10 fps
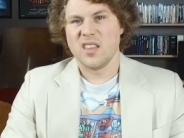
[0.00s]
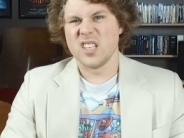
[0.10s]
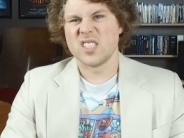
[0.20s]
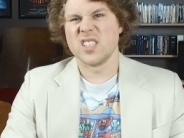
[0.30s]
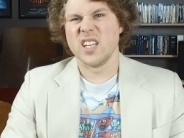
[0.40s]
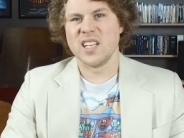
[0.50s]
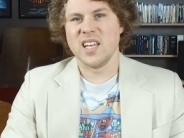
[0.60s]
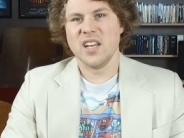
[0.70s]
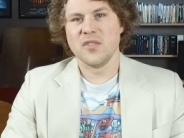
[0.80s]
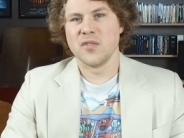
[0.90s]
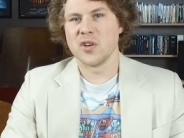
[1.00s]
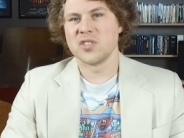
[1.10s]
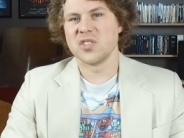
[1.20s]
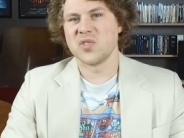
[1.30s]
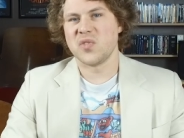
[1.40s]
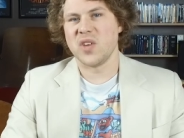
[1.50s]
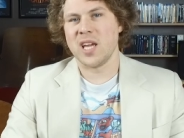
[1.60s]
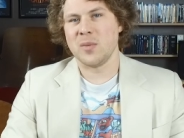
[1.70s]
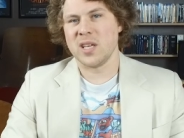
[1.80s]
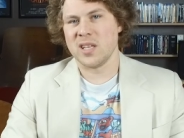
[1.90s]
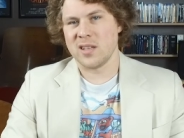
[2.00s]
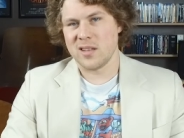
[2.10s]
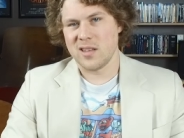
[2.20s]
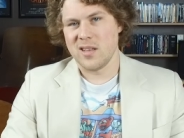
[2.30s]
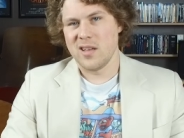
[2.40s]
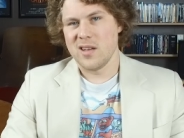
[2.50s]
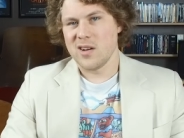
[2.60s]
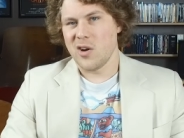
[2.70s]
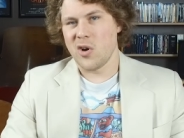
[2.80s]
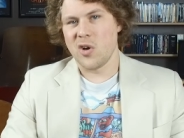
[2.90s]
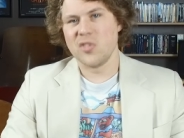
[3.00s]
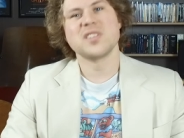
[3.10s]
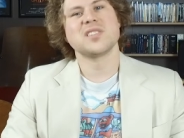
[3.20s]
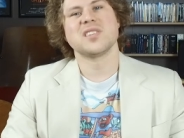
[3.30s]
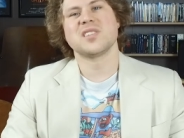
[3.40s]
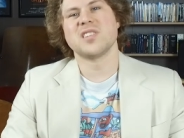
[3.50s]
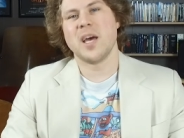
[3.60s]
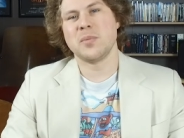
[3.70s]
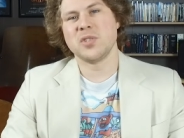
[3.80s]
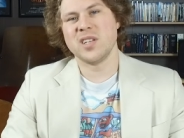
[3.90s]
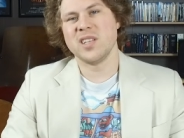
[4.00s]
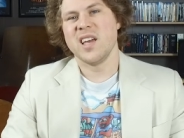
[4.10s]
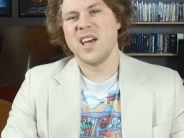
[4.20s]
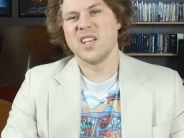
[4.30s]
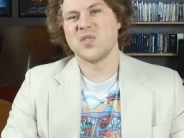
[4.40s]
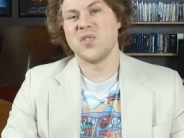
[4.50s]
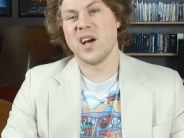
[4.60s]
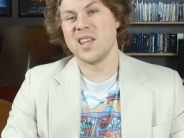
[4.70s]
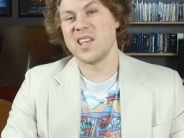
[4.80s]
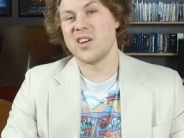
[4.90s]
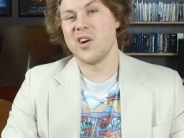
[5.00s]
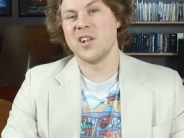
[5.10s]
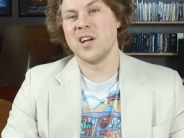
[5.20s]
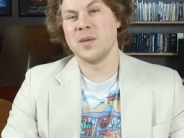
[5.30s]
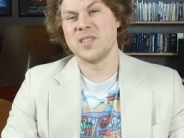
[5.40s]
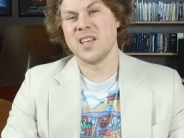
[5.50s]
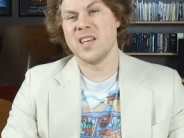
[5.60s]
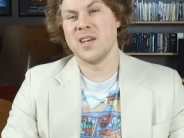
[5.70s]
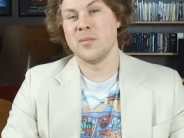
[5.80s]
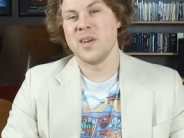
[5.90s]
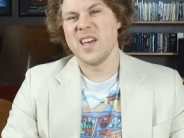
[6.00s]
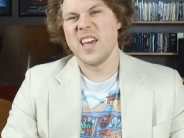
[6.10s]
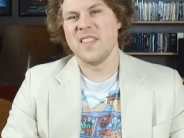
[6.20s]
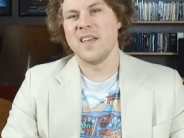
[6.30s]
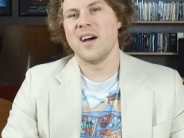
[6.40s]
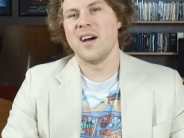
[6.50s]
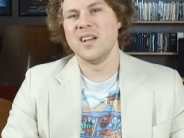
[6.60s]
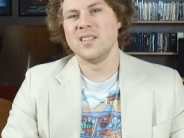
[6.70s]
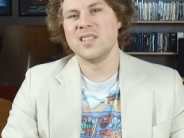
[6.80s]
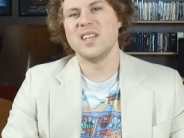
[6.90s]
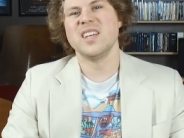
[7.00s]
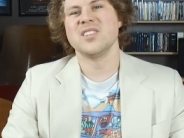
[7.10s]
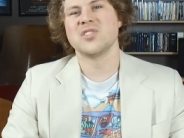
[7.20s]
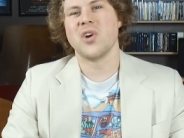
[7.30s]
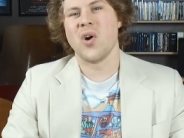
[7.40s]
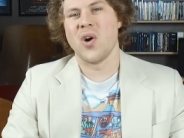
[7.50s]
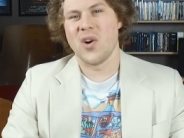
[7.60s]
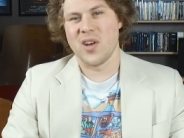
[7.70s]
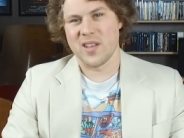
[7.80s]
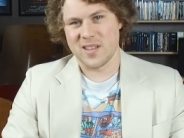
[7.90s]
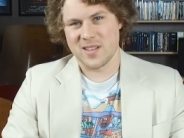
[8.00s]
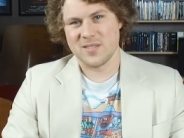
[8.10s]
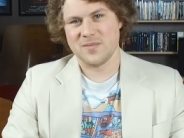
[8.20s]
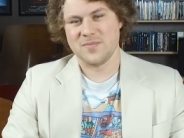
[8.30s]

The city versus Fabian. All this deception has finally caught up to him, and the hunt is on.